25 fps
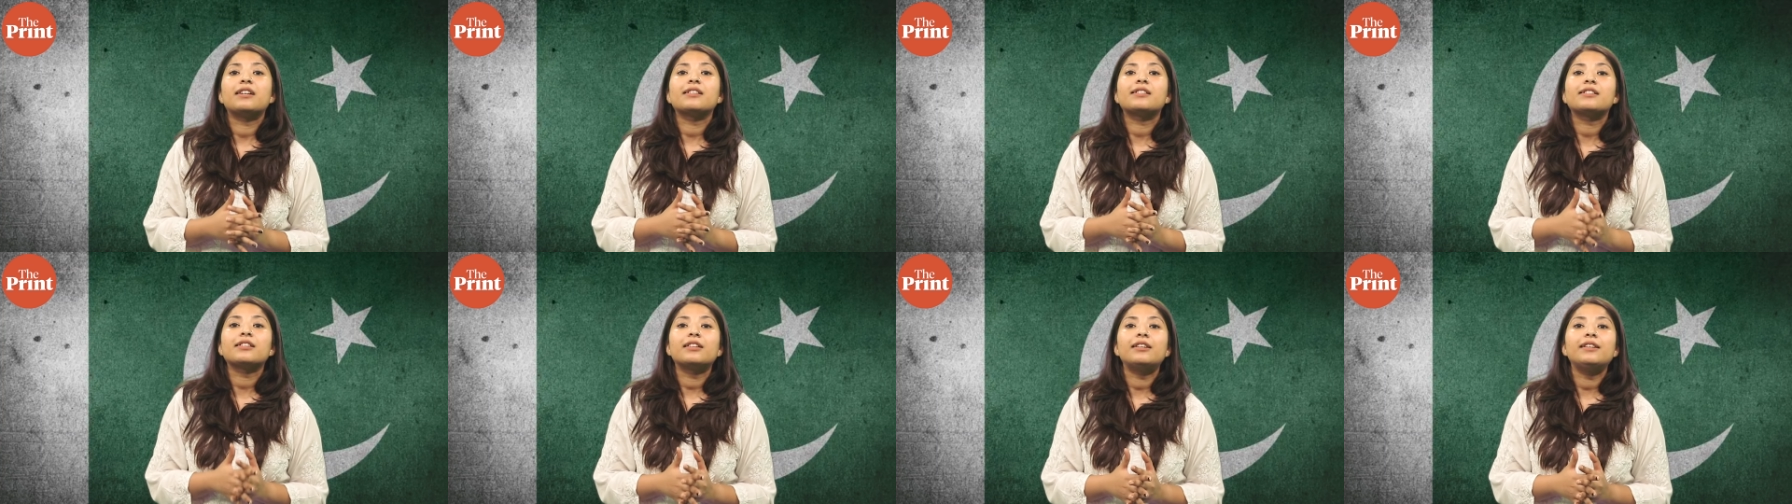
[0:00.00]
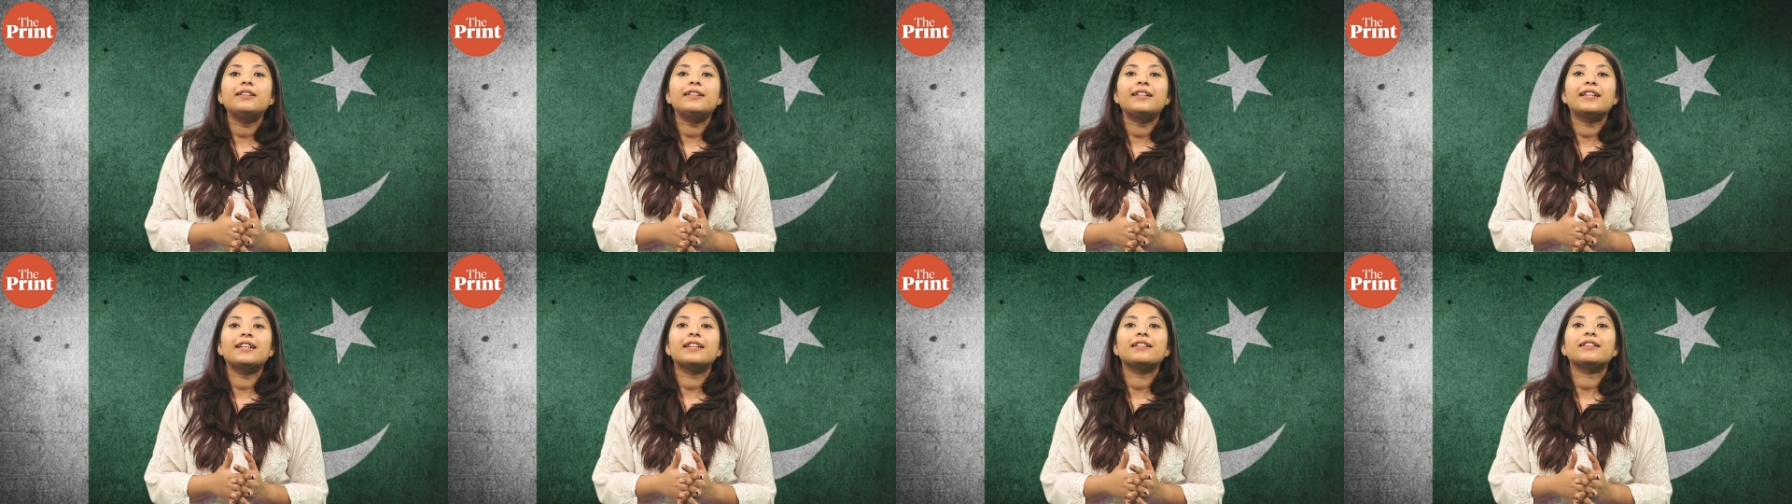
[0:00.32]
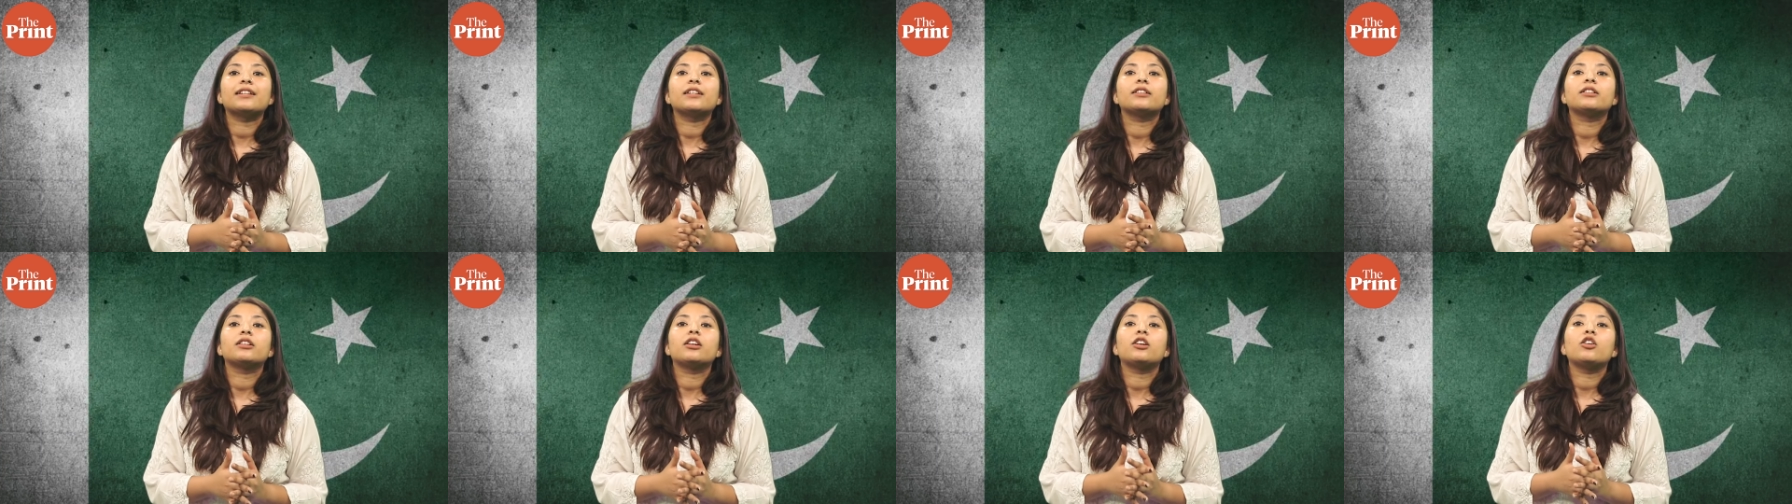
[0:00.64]

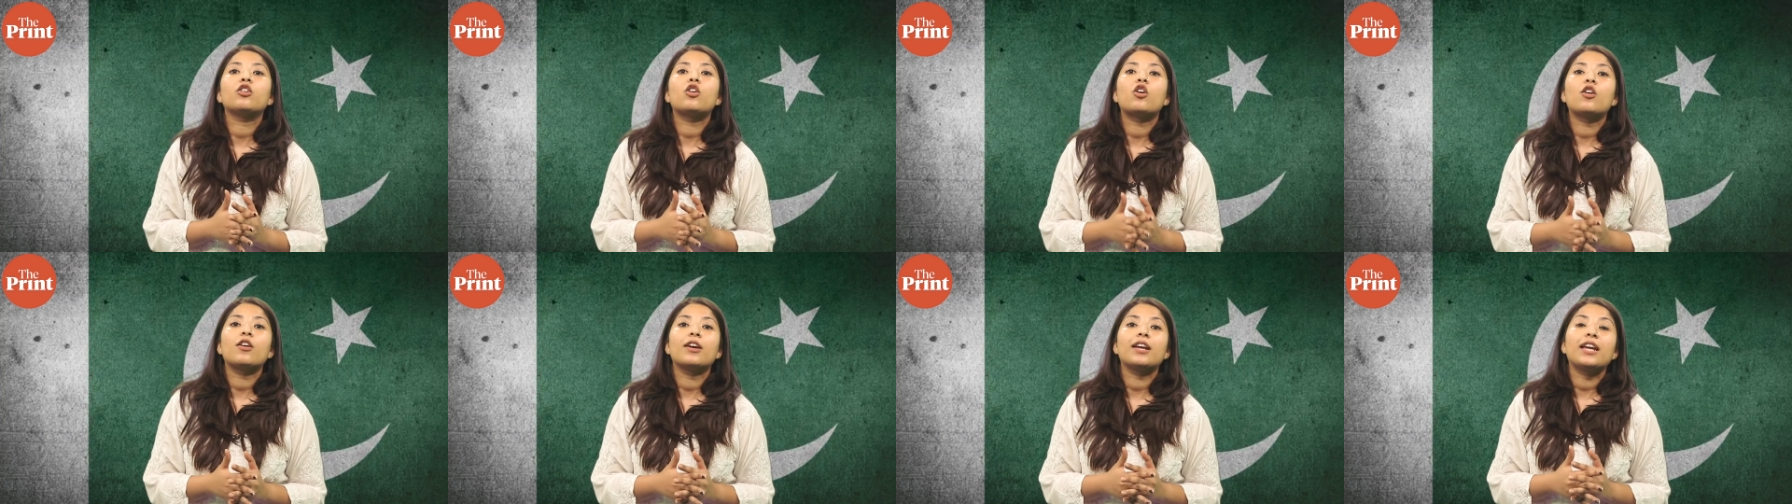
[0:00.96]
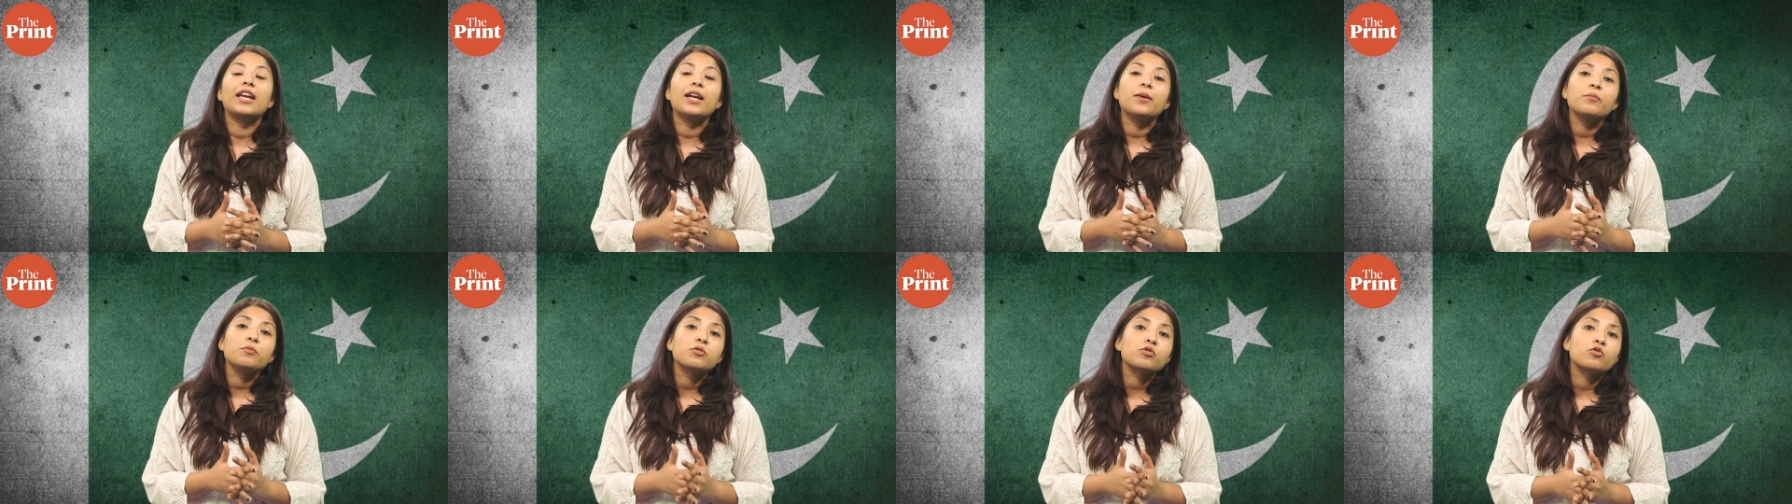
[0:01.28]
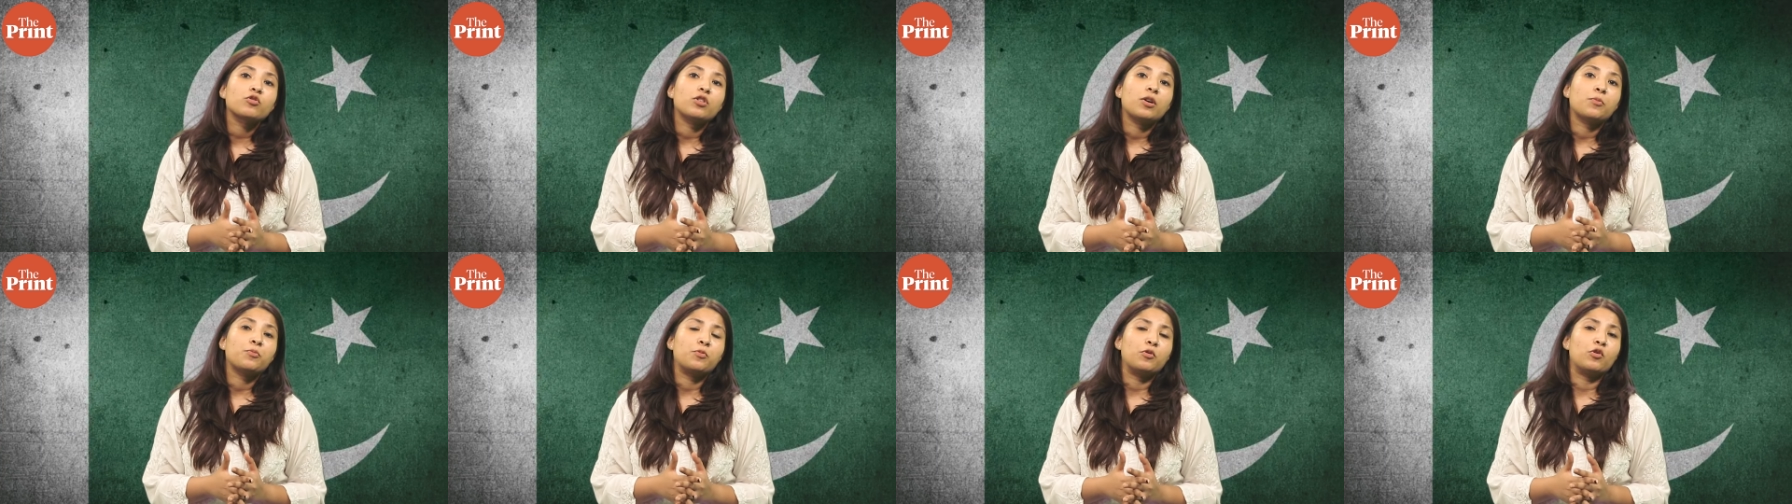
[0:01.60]
asserting that the law aims
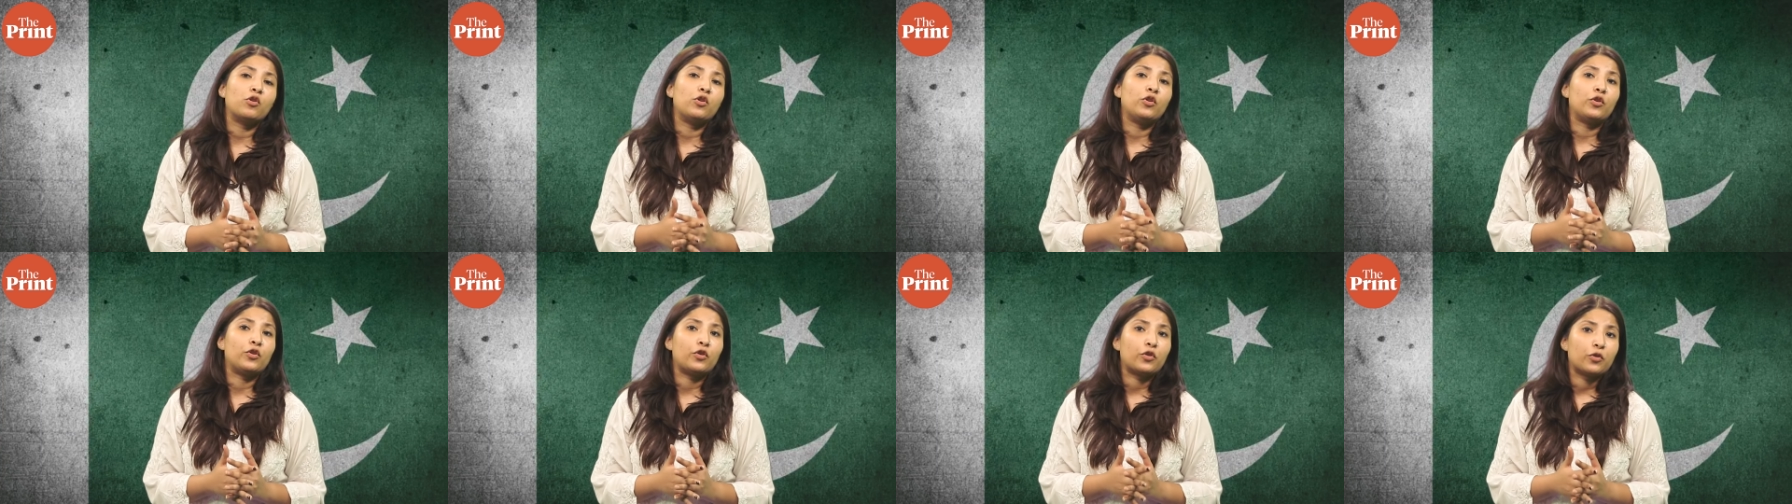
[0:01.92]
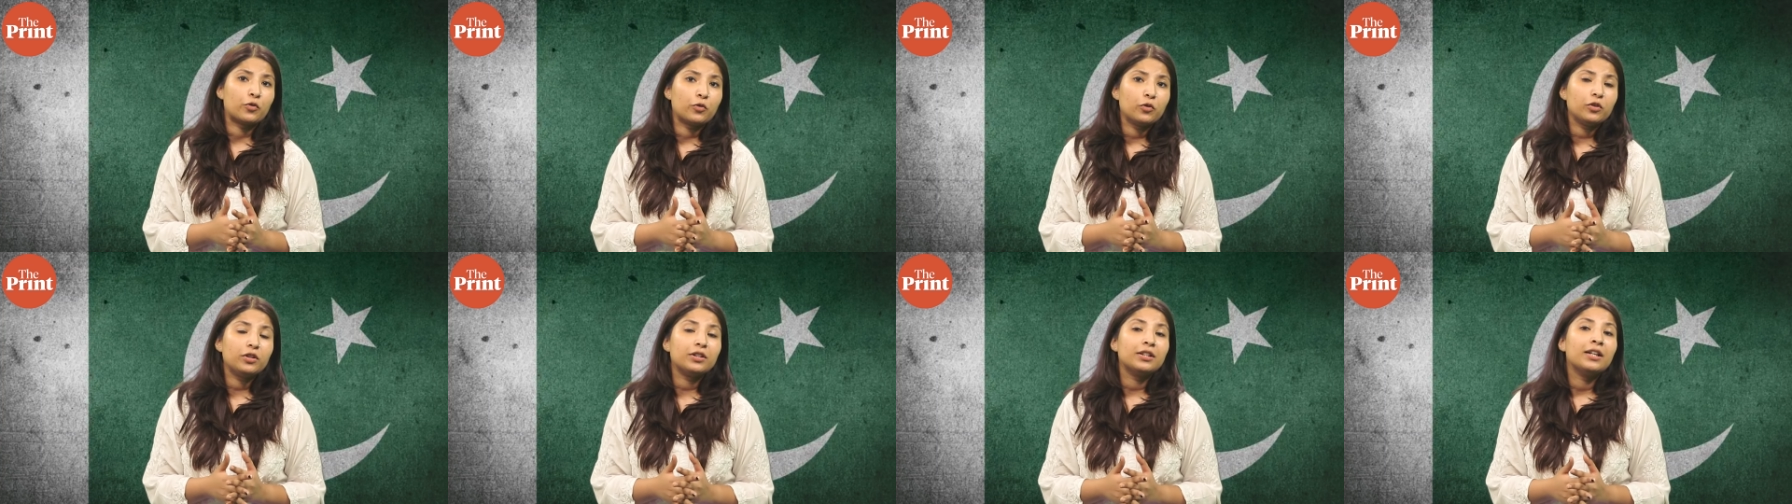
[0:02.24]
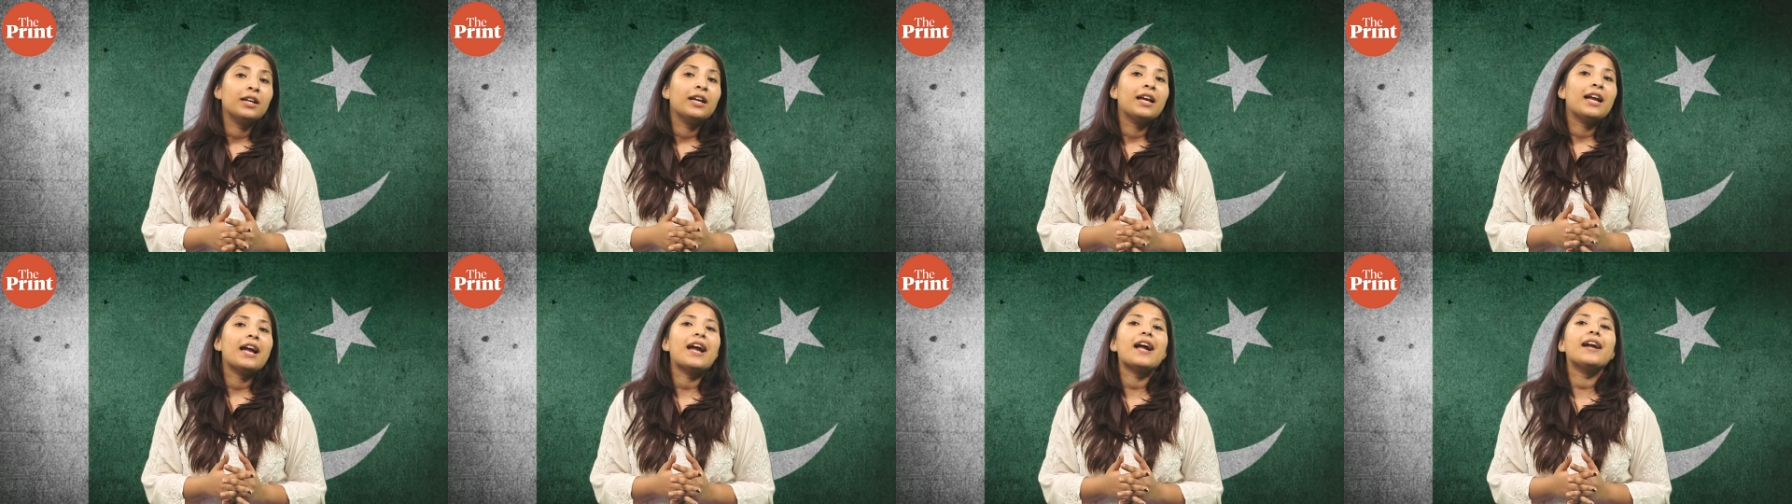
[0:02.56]
to uphold truth